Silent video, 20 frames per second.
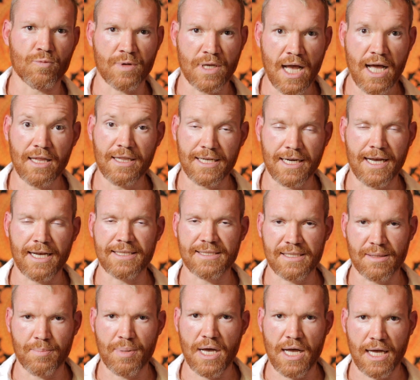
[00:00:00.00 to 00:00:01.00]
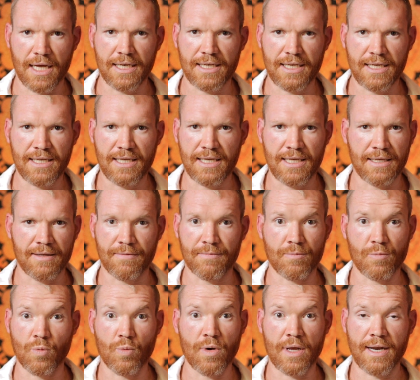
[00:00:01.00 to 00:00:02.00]
colonize the pond
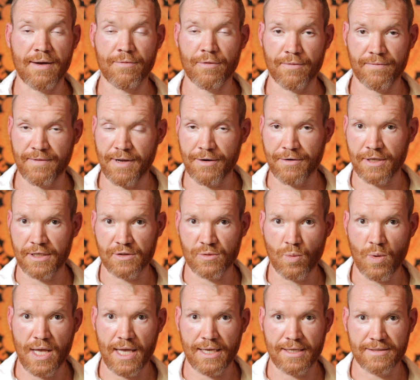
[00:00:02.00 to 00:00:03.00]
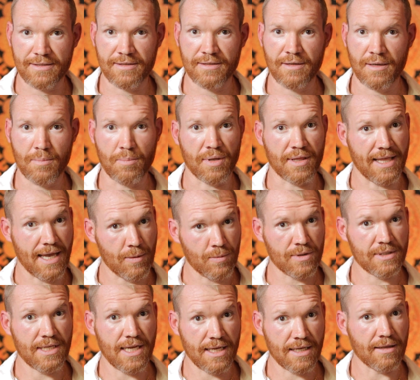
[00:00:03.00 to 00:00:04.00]
in whatever various ways, but that
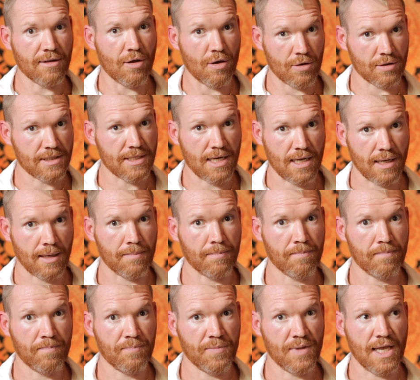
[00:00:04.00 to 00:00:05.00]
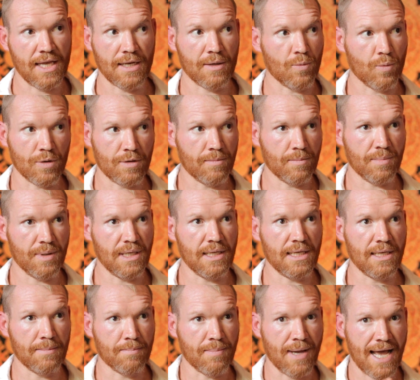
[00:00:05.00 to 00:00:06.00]
would take a long time, and it wouldn't be
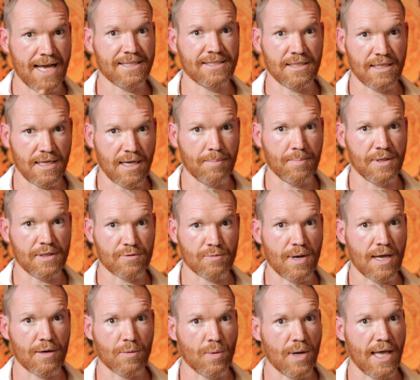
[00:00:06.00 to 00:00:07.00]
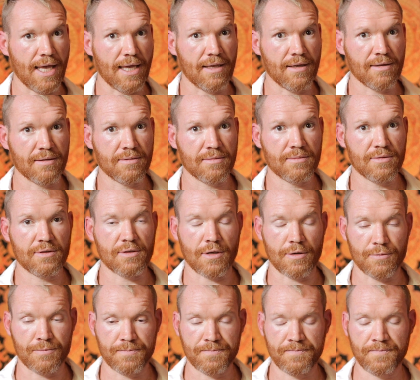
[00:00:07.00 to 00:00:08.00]
bass and guppies right away.
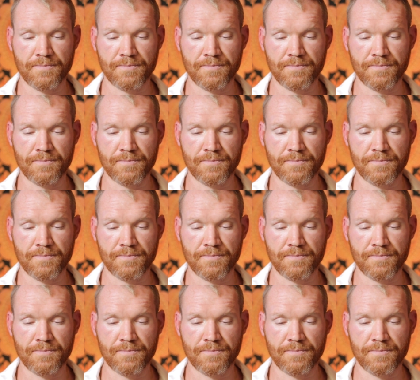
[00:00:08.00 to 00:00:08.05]
So,